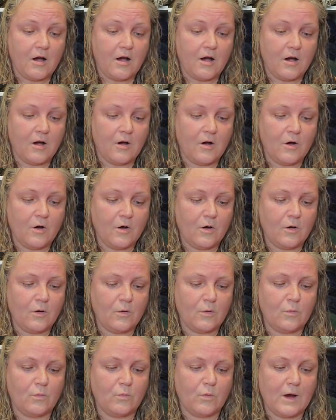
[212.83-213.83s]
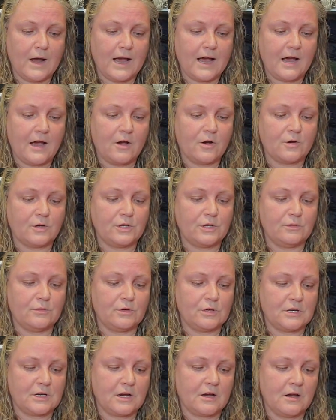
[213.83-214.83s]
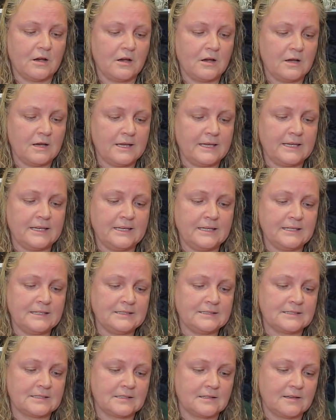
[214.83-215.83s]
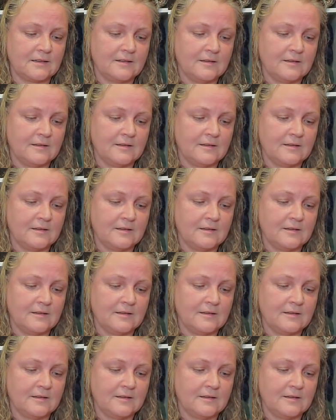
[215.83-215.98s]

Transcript: Oh, wow, you guys.